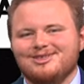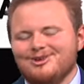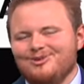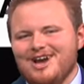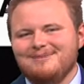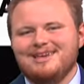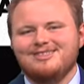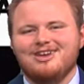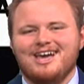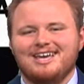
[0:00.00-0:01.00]
so grab
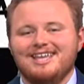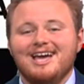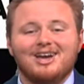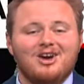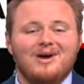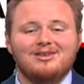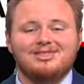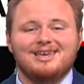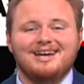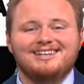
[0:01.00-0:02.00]
that jacket, go
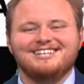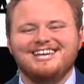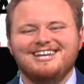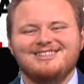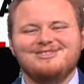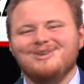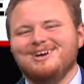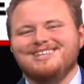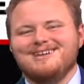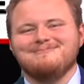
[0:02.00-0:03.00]
outside, and
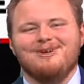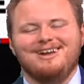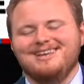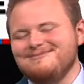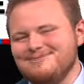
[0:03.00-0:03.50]
enjoy that bright and